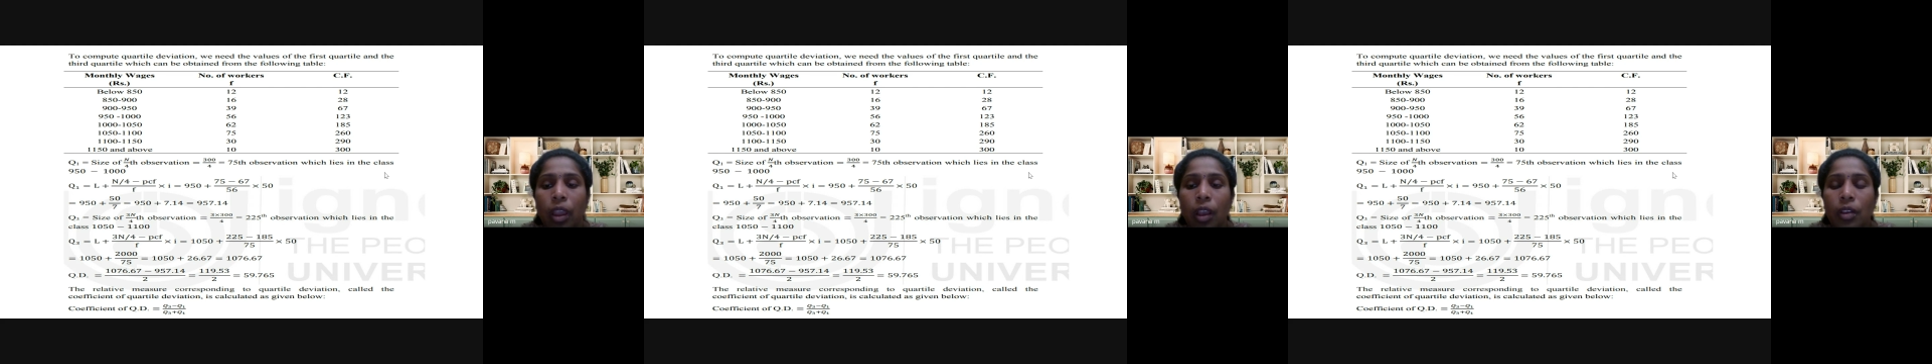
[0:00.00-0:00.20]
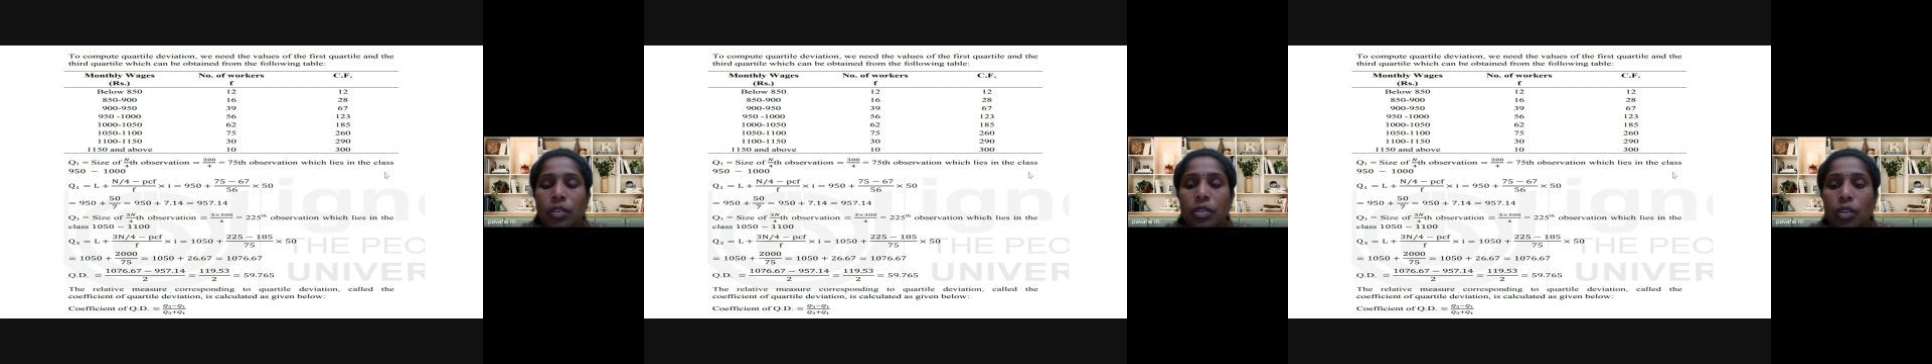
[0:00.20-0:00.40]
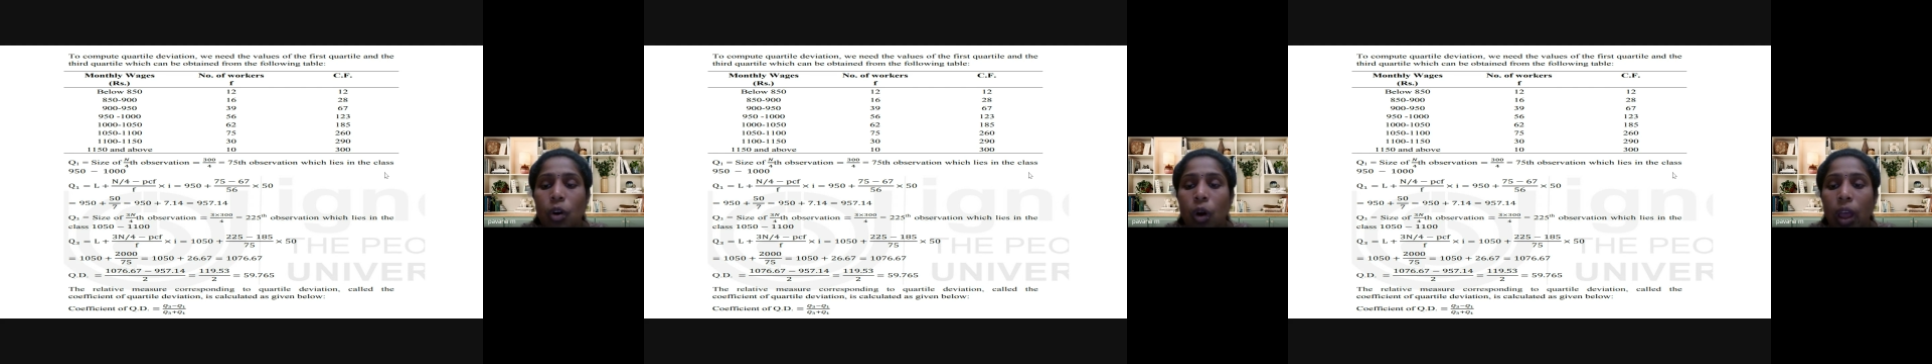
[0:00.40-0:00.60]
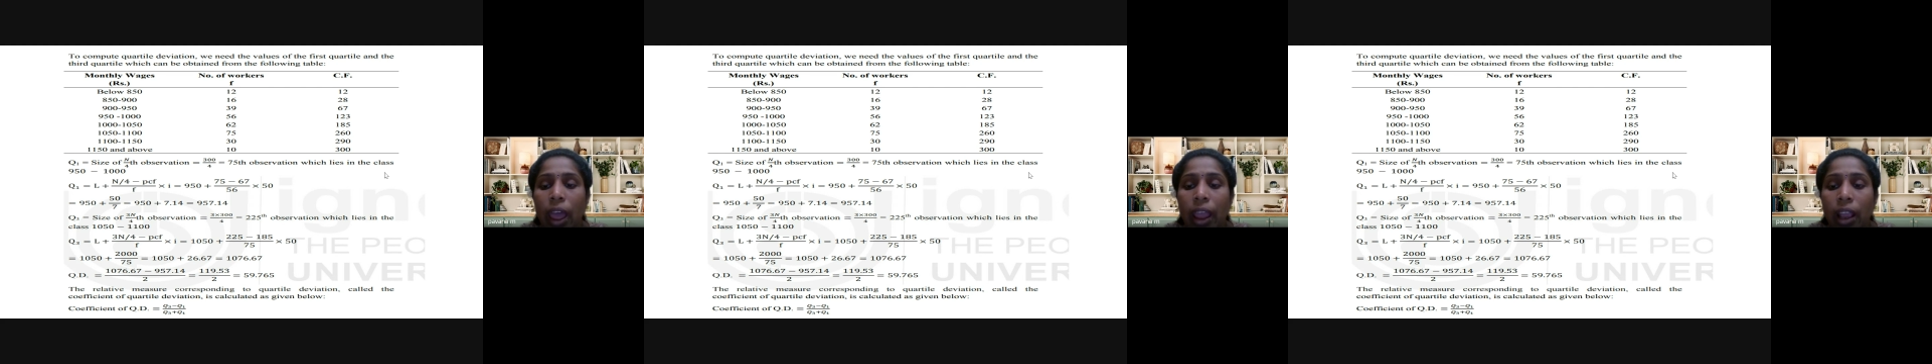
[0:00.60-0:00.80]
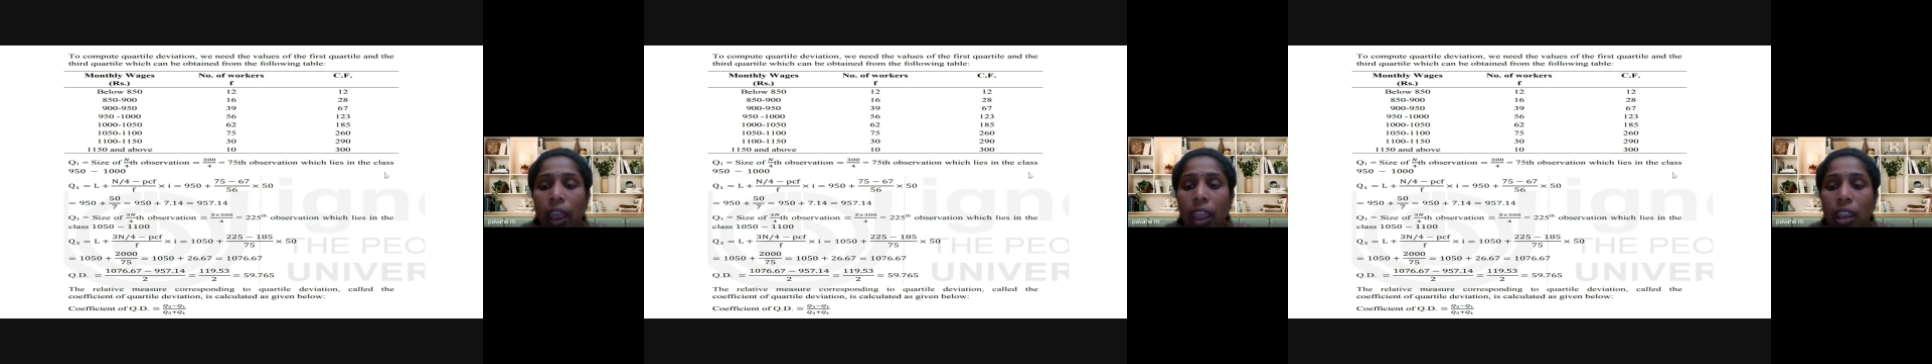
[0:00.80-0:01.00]
So
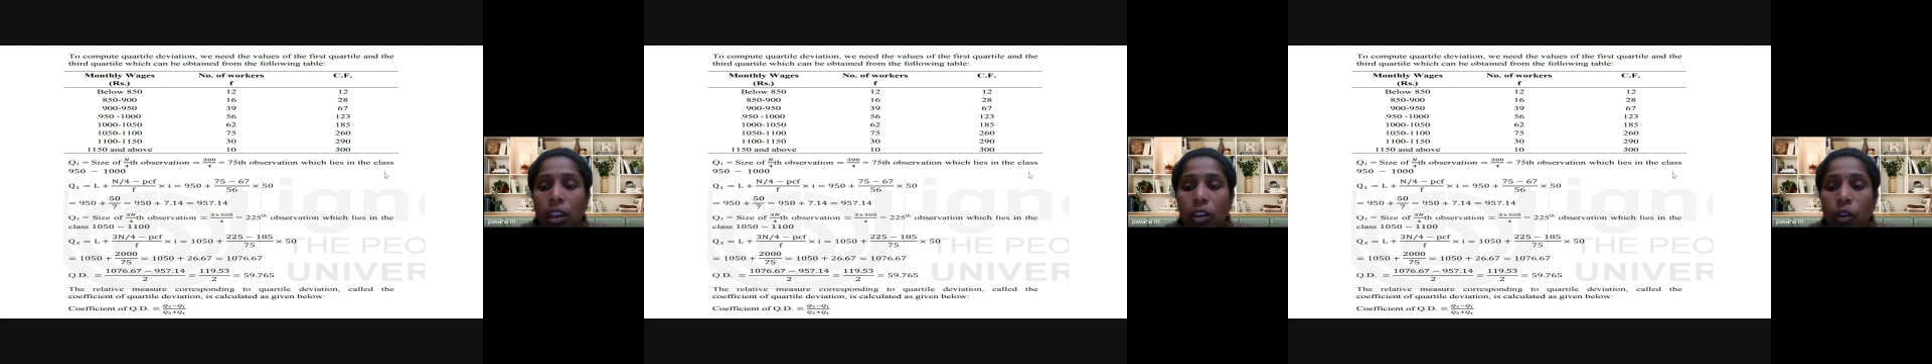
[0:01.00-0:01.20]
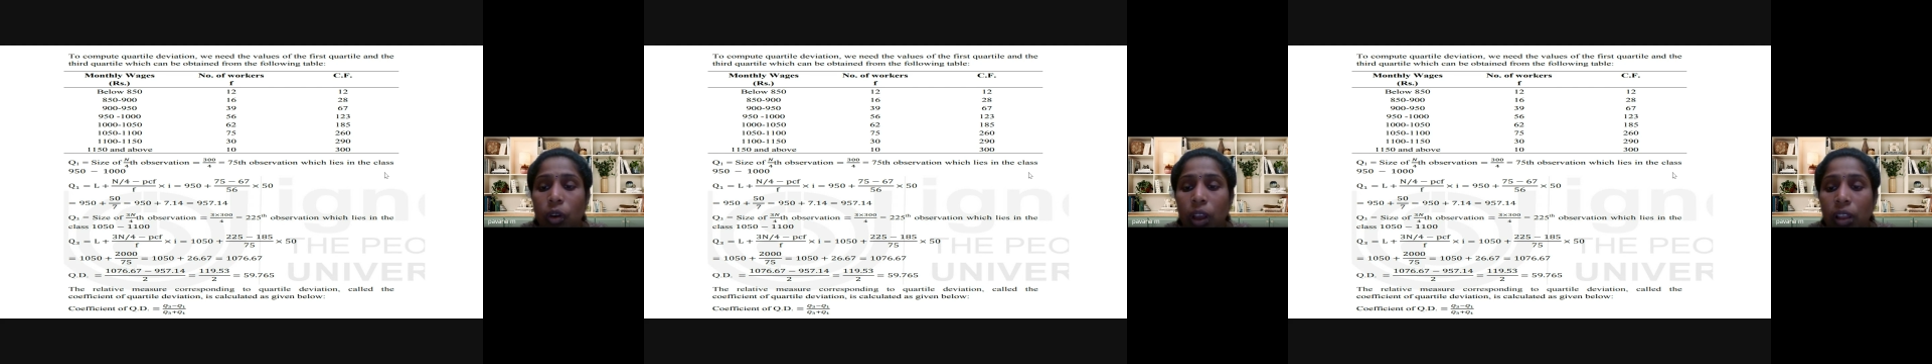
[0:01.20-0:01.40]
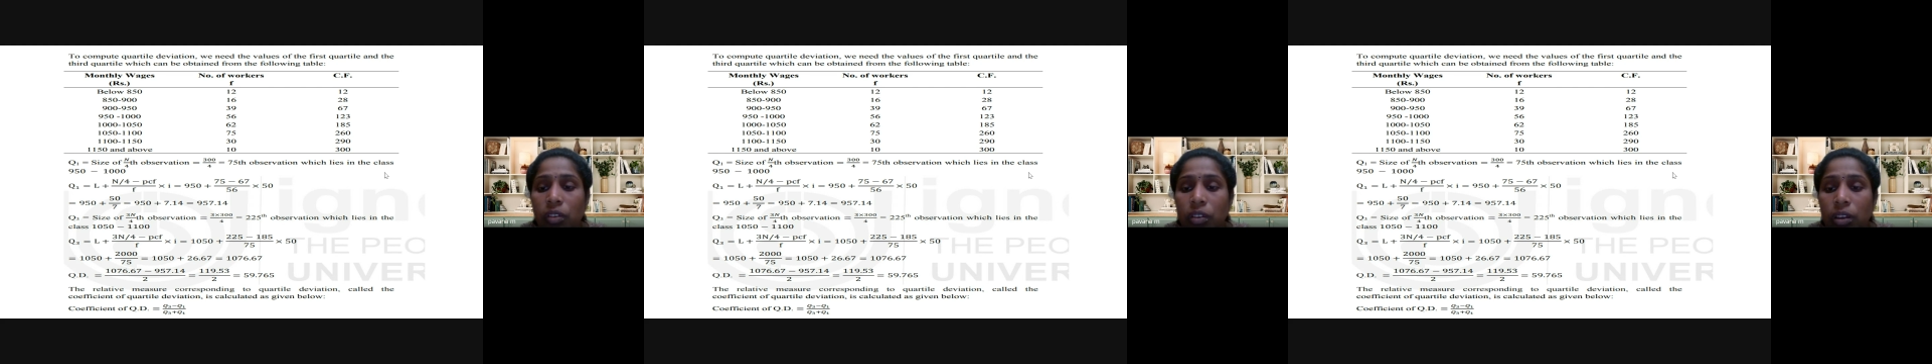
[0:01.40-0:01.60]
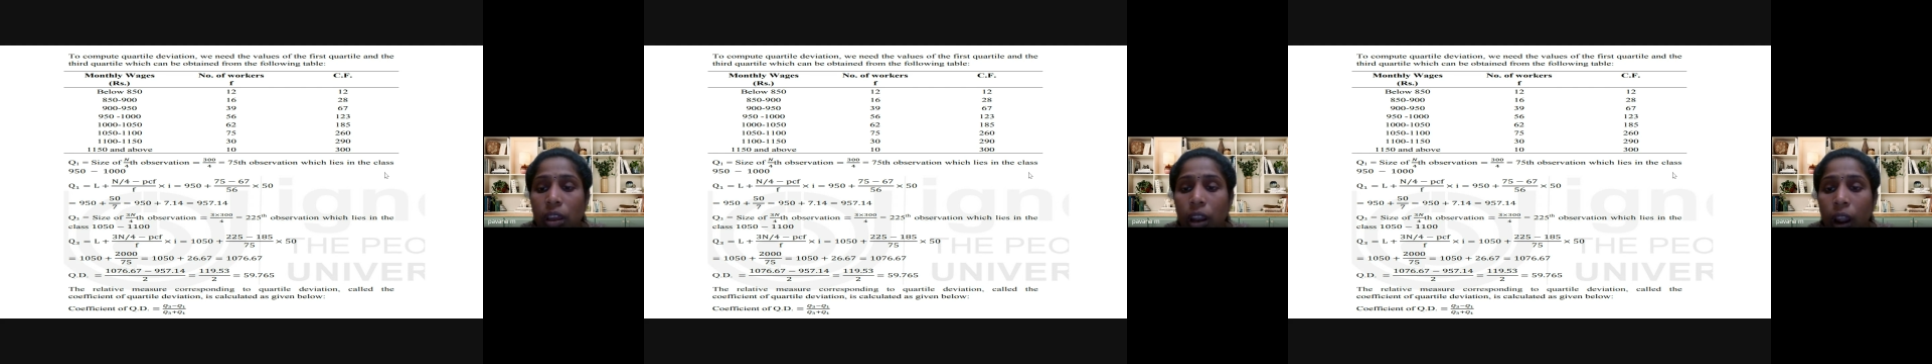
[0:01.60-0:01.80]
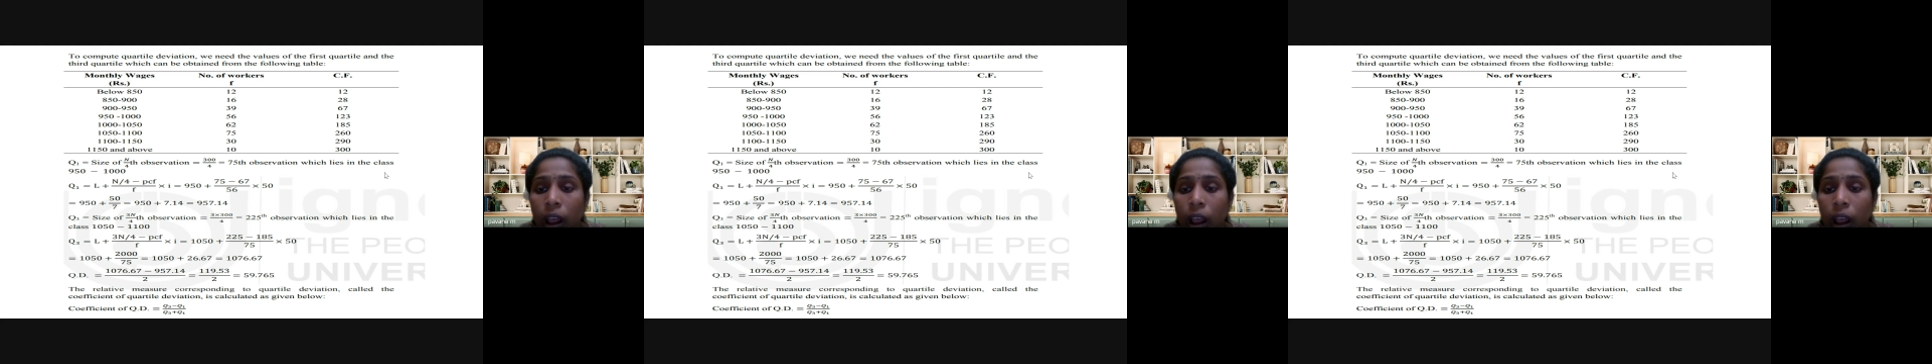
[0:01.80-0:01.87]
again, you consider